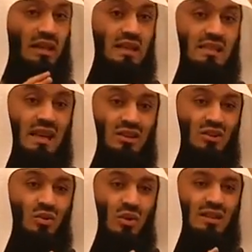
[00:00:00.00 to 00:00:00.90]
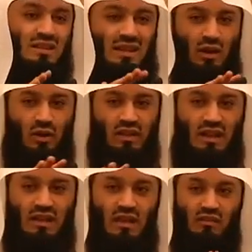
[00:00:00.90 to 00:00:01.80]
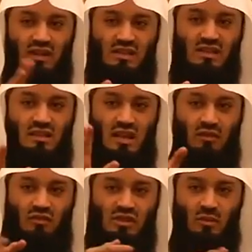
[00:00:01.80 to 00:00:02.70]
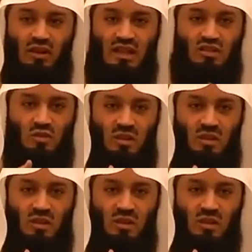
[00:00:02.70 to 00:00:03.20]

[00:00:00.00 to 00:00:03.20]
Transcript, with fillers: might decide, you know what, now I've had enough, it's the time for someone else